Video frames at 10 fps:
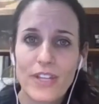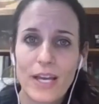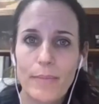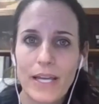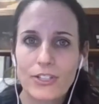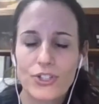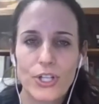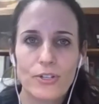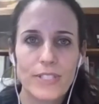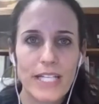that may
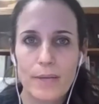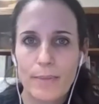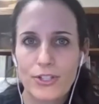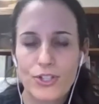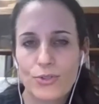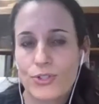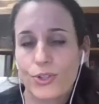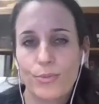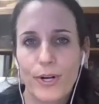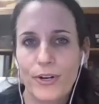show damage to a
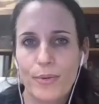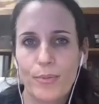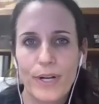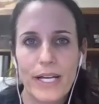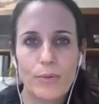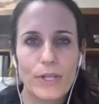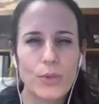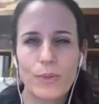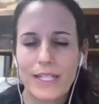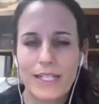certain part of the brain where
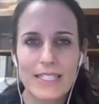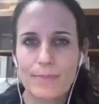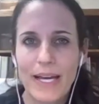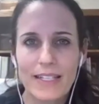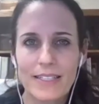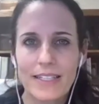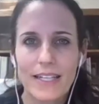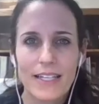you would expect